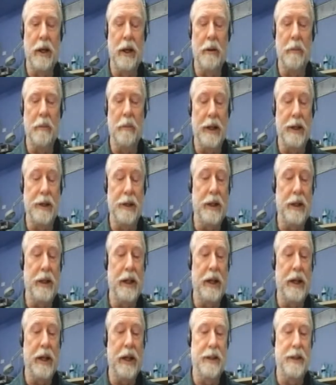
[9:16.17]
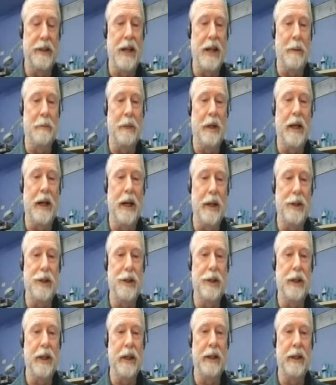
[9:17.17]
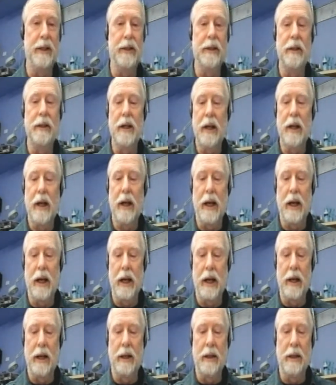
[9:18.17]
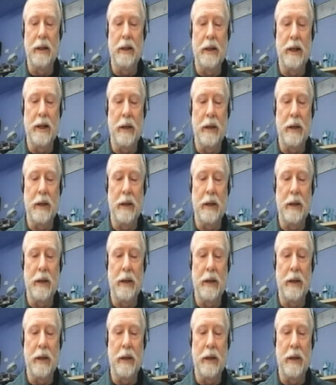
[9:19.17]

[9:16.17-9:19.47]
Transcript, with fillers: managed to get his application in. And um,